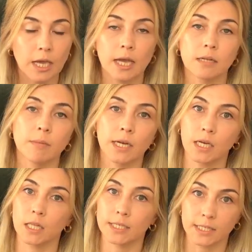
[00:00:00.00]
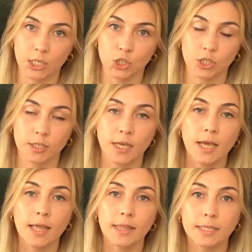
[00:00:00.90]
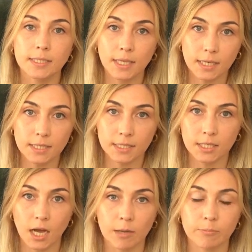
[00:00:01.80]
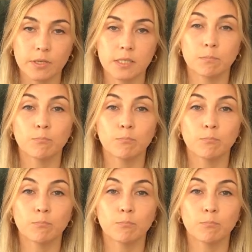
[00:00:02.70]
and medical attention. The second type is